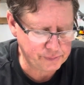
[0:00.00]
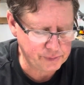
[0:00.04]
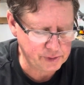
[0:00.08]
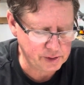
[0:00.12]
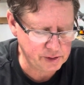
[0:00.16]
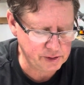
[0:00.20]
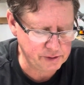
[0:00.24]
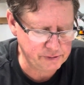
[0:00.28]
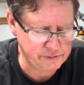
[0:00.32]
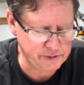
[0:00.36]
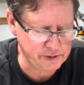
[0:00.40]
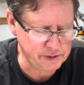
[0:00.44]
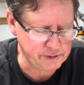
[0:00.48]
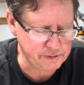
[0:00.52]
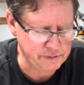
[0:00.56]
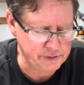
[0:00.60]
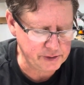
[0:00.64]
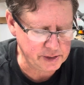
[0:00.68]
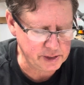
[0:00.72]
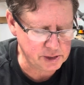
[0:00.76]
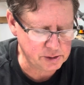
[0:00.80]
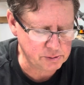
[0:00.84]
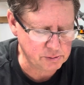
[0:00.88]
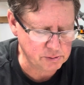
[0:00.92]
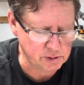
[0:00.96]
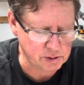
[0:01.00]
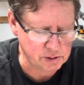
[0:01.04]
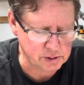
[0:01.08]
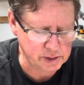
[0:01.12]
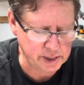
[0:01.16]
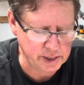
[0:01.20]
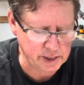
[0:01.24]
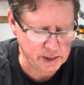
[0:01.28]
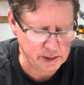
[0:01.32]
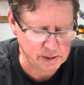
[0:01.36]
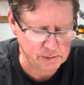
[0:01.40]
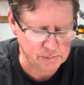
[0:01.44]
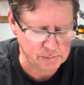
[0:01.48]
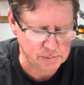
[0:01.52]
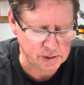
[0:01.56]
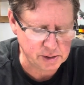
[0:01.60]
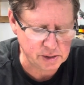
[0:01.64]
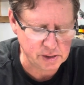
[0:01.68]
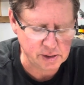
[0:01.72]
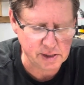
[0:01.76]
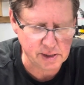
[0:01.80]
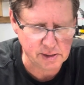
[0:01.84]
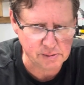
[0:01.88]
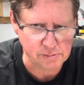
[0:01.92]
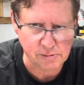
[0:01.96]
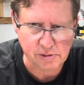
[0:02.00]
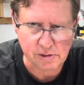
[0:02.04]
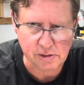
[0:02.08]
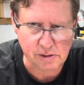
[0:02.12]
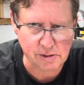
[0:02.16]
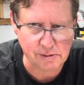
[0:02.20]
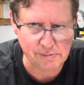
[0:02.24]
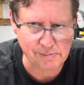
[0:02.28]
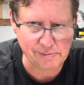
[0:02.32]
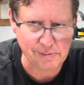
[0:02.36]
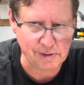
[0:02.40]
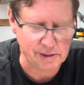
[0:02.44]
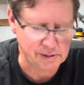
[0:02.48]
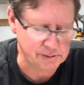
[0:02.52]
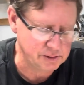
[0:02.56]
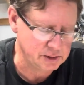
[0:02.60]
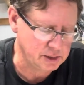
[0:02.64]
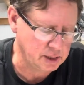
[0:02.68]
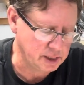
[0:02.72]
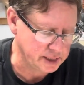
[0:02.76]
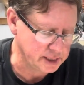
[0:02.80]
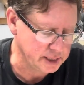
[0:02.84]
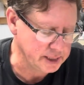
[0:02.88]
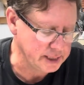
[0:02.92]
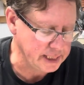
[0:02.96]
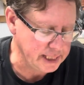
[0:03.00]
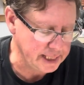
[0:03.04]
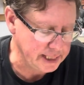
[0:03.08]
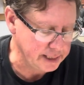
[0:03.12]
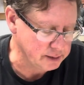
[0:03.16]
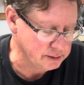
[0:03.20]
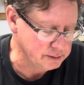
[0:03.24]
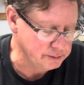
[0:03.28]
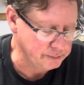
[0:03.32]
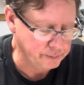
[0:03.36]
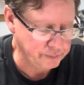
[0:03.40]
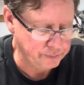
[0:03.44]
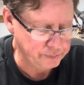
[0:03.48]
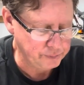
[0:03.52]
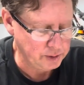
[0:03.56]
The fit and finish were okay, but the nib was like a nail.